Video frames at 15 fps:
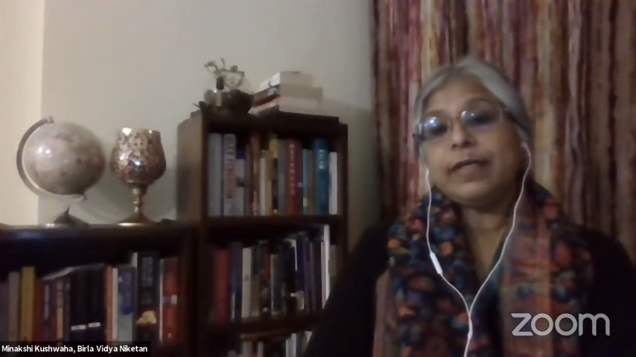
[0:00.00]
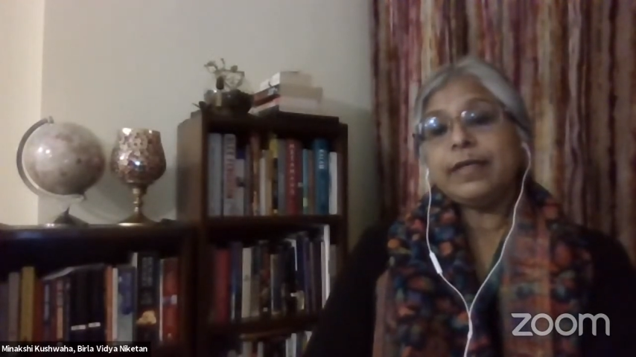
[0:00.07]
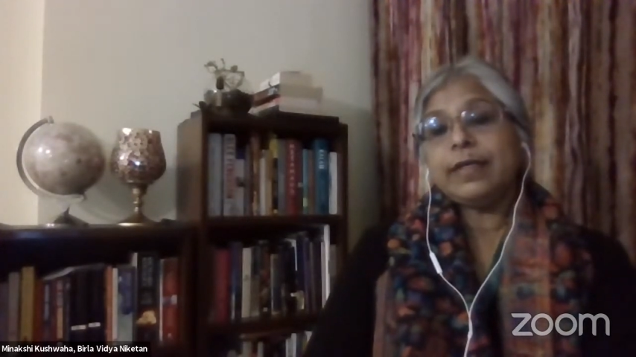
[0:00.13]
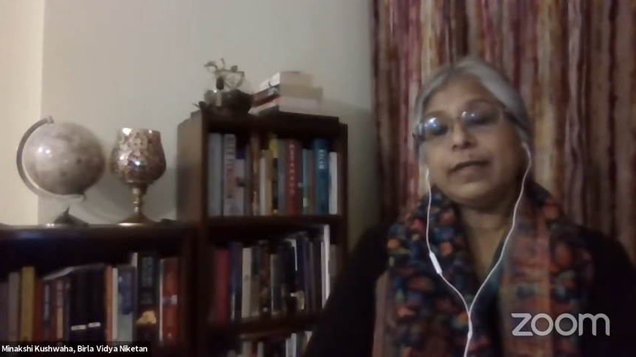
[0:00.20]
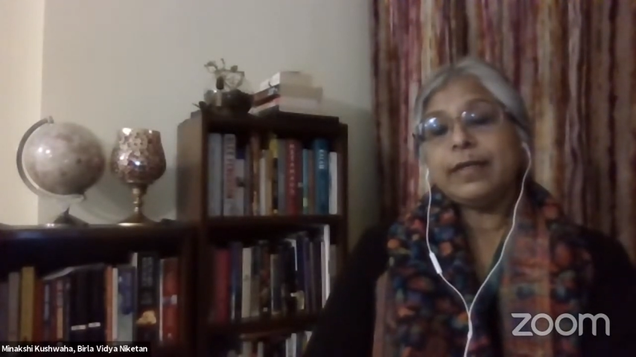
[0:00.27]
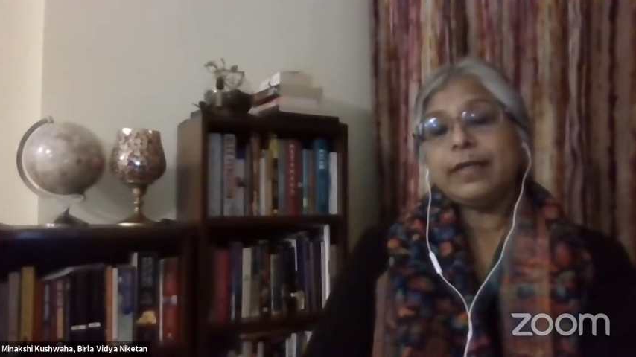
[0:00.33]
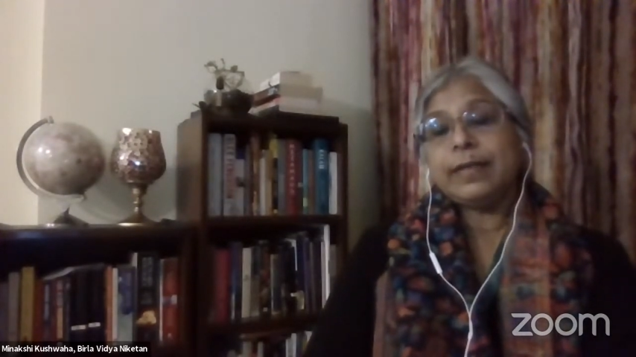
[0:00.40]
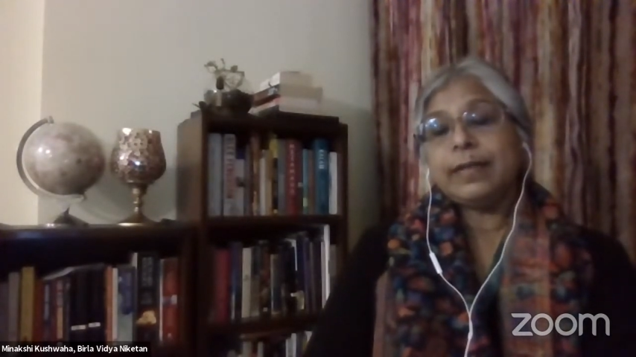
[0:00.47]

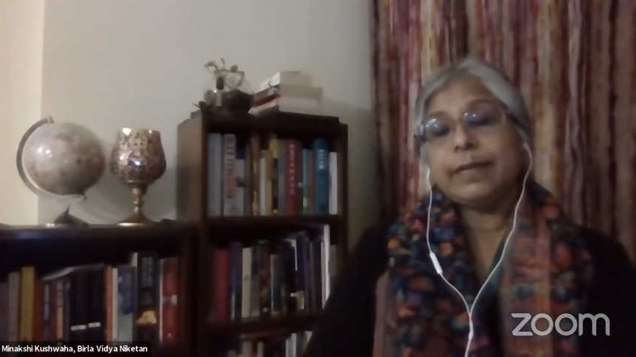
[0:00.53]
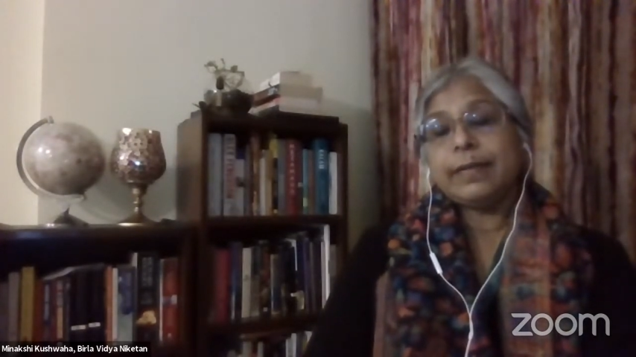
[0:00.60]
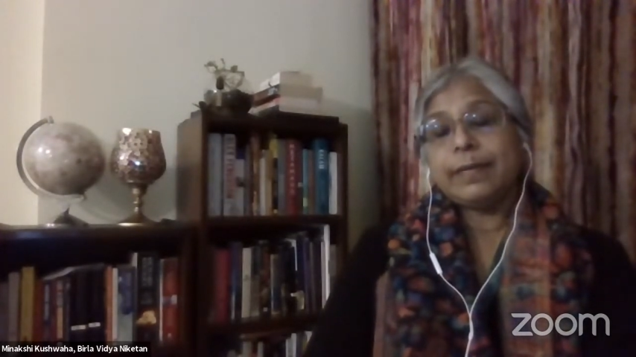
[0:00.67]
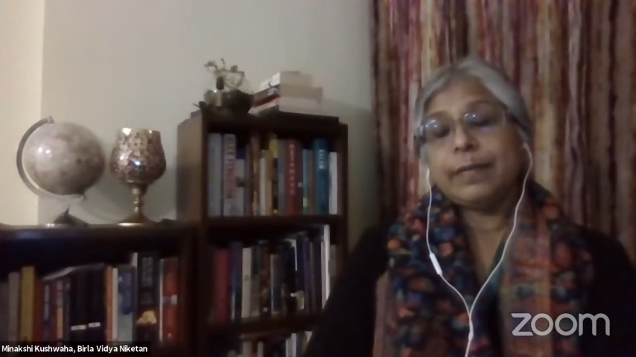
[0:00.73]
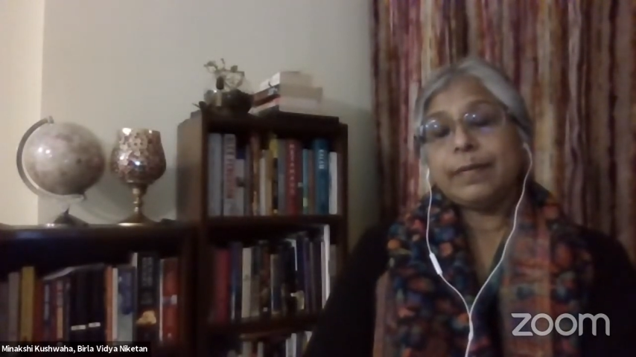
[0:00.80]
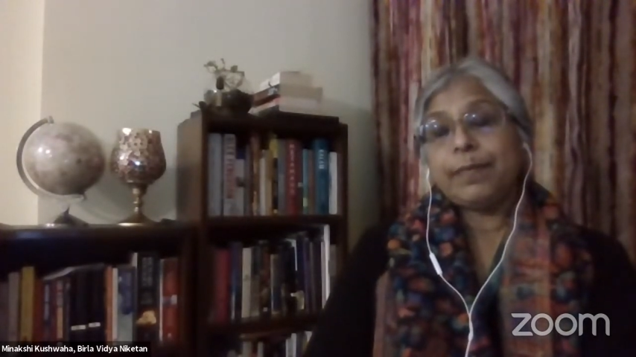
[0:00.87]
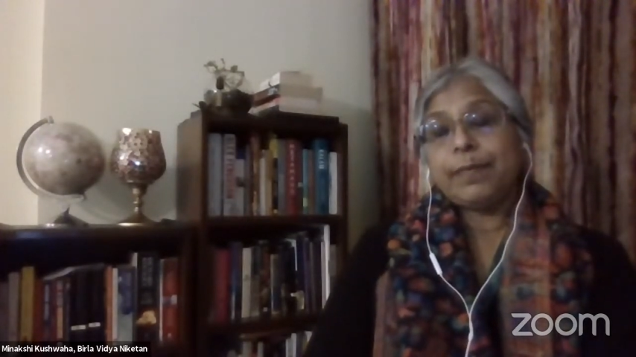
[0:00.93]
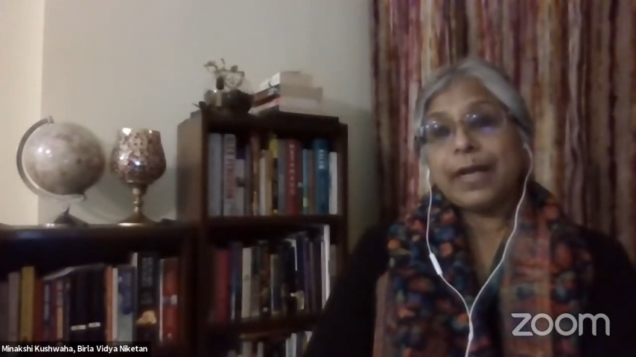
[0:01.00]

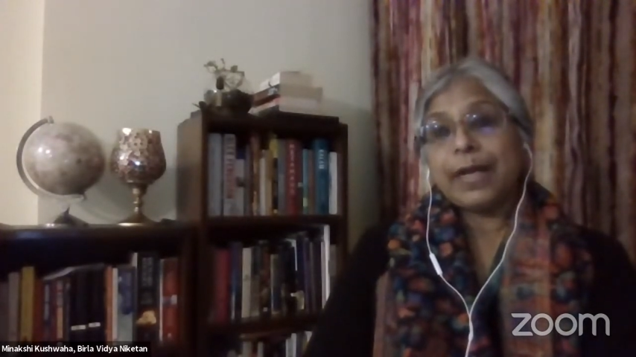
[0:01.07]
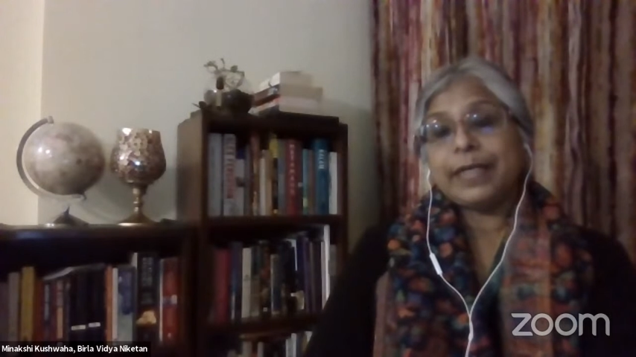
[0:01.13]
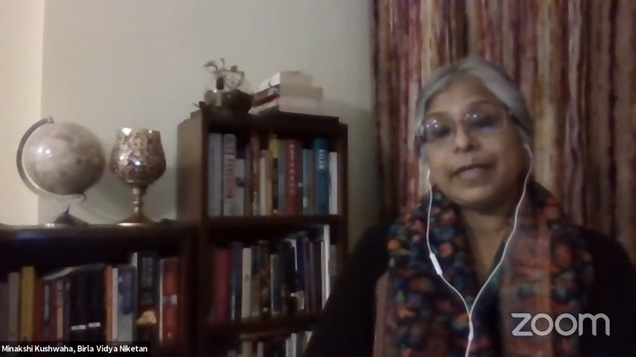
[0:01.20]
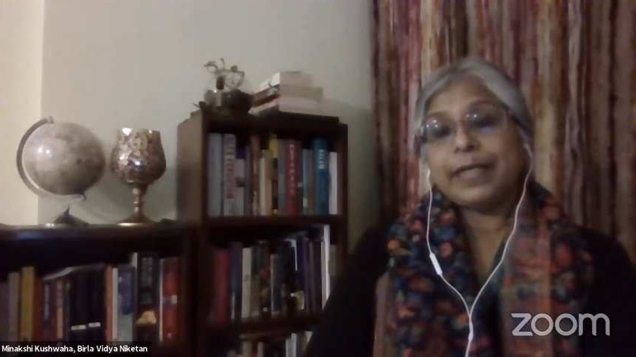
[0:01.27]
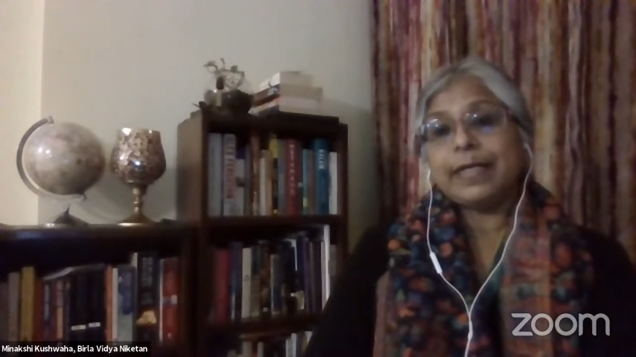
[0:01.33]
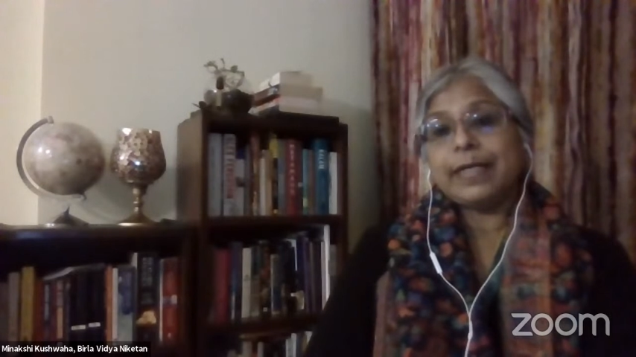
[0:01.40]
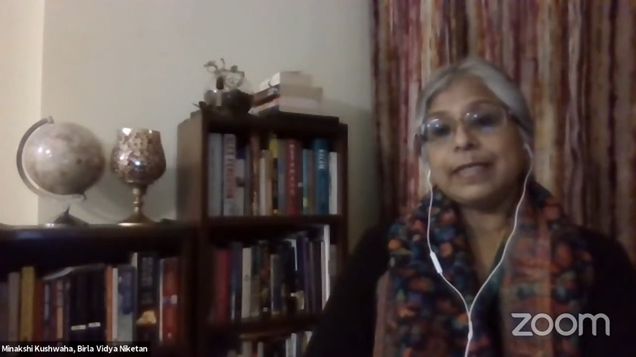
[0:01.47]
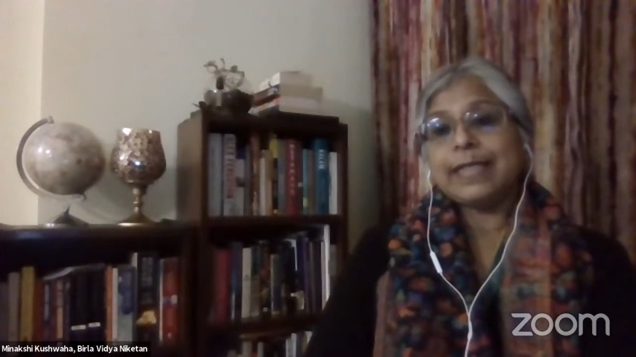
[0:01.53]

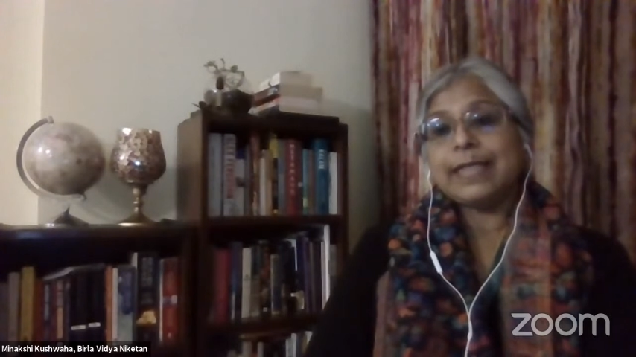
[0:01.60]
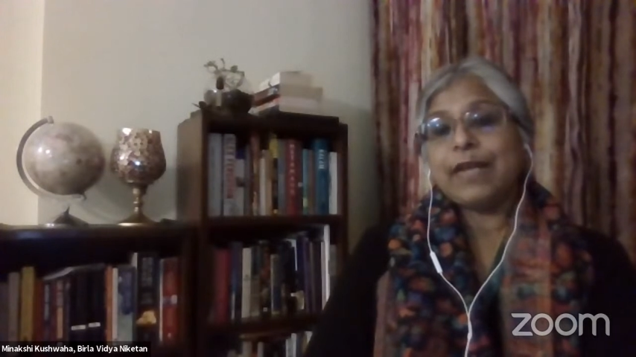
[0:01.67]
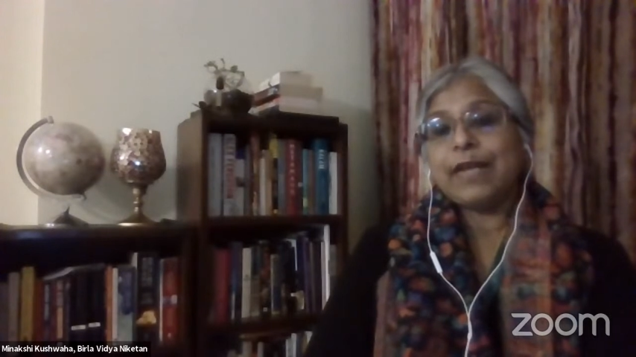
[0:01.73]
practicals.